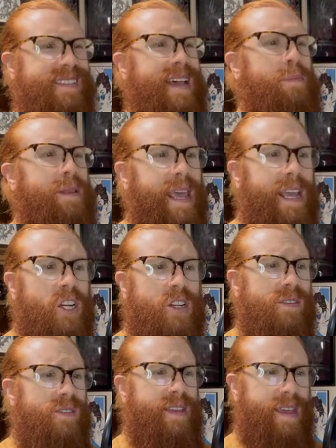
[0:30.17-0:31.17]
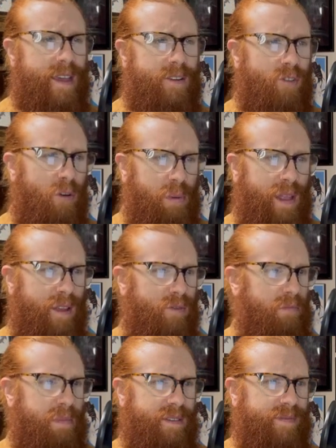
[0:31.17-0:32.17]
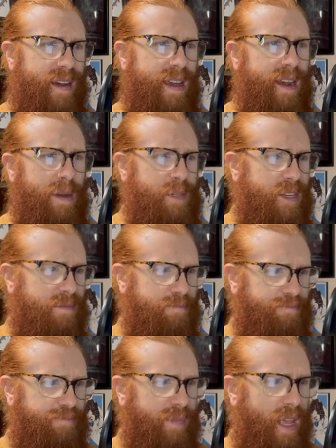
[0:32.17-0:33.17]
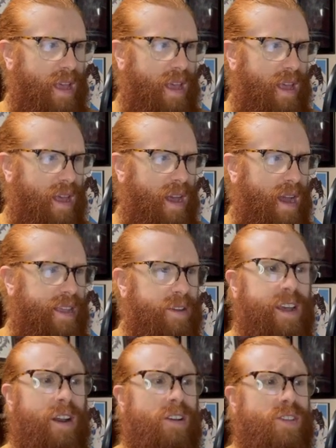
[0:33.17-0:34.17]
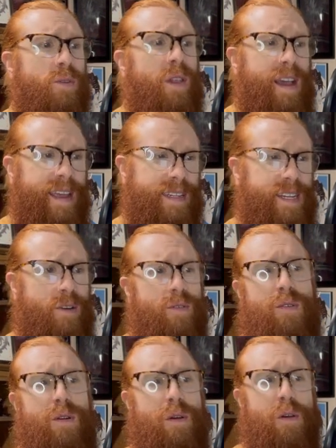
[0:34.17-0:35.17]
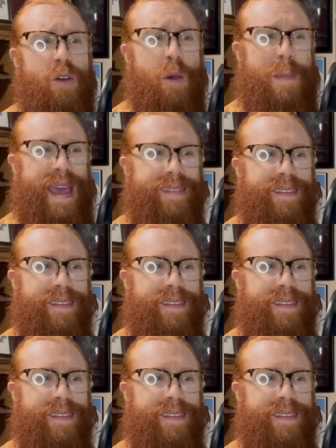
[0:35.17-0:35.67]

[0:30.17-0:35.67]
applications, the intro plan will be a fine option. You can also log into your Heroku command